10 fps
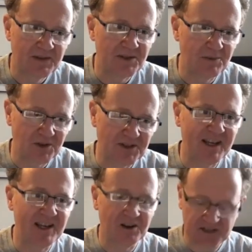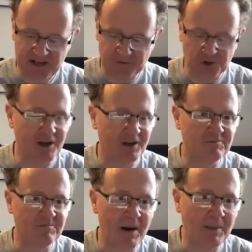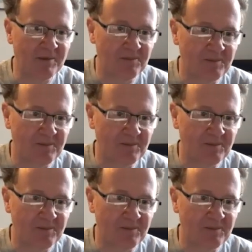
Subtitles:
Super. Take care. Safe drive. Bye-bye.